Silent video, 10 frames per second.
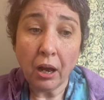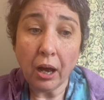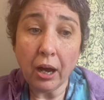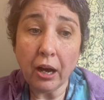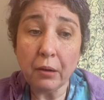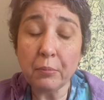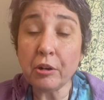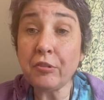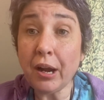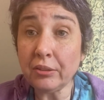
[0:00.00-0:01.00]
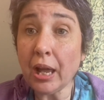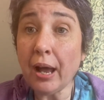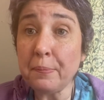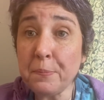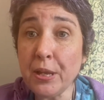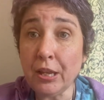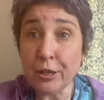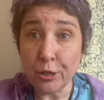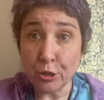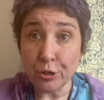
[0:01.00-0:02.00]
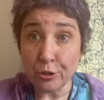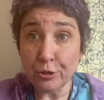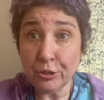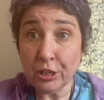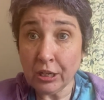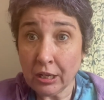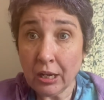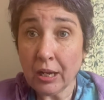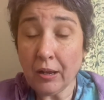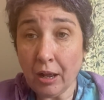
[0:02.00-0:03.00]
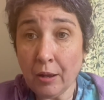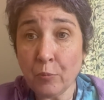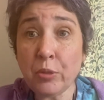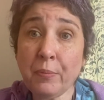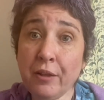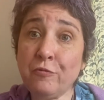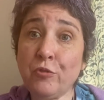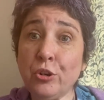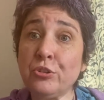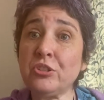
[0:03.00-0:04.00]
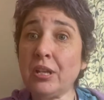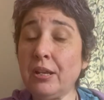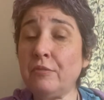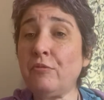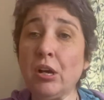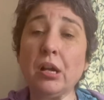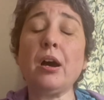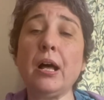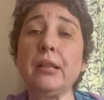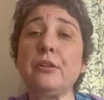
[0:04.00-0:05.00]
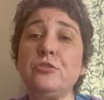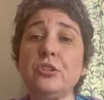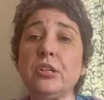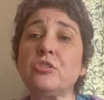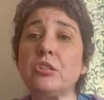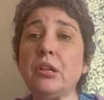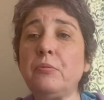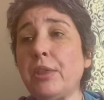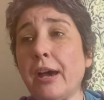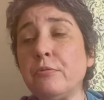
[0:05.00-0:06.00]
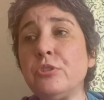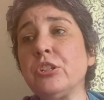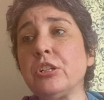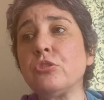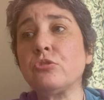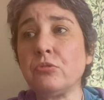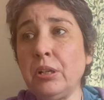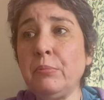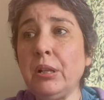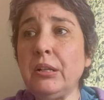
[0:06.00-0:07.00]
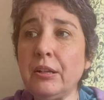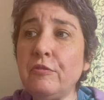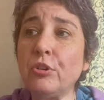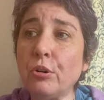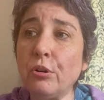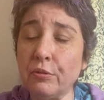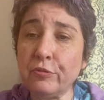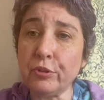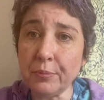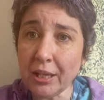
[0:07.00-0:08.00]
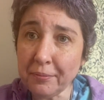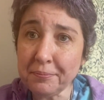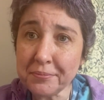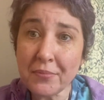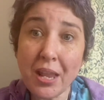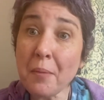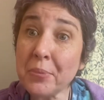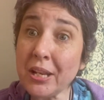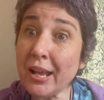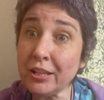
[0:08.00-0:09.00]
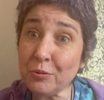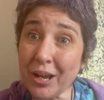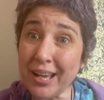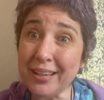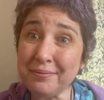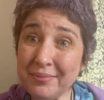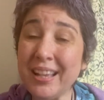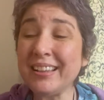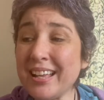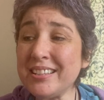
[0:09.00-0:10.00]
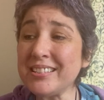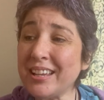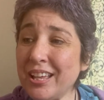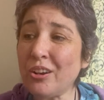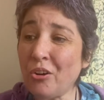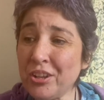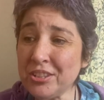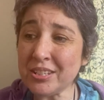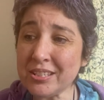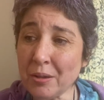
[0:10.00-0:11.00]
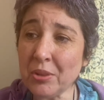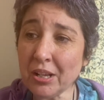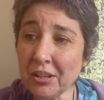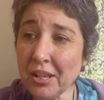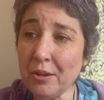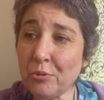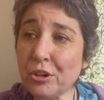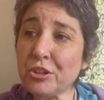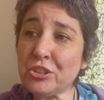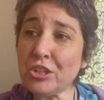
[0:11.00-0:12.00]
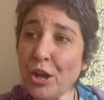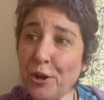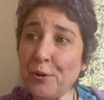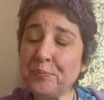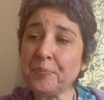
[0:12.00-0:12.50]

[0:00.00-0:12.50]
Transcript: around not being heard. With my first set of oncologists, that was extremely difficult for me. But anyway, let's get on to some of the clay work. So